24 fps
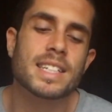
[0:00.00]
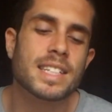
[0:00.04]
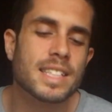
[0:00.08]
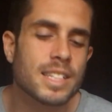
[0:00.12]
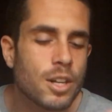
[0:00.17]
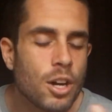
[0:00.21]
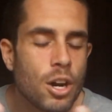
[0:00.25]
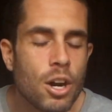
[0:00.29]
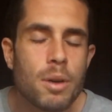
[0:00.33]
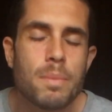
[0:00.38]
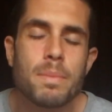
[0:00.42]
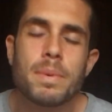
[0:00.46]

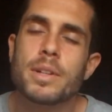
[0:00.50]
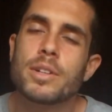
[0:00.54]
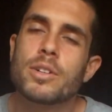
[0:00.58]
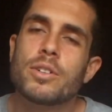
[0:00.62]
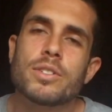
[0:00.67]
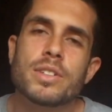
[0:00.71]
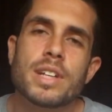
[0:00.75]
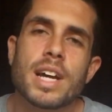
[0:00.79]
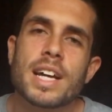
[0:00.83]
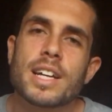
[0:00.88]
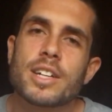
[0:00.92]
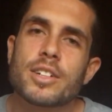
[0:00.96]
copping
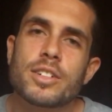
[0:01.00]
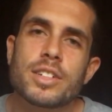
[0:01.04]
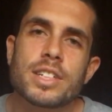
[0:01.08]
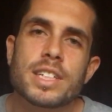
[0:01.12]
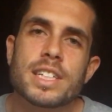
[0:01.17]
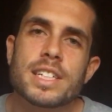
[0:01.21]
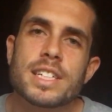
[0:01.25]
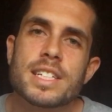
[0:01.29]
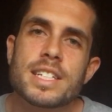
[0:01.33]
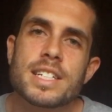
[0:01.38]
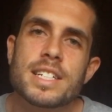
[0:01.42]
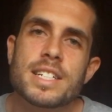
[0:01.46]
all that
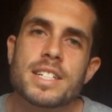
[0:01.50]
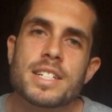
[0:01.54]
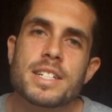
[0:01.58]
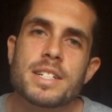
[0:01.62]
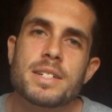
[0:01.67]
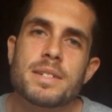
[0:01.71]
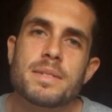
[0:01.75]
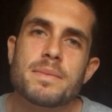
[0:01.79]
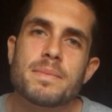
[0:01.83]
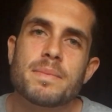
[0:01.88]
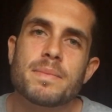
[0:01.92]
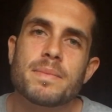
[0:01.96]

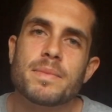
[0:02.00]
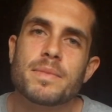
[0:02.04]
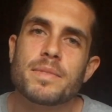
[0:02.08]
criticism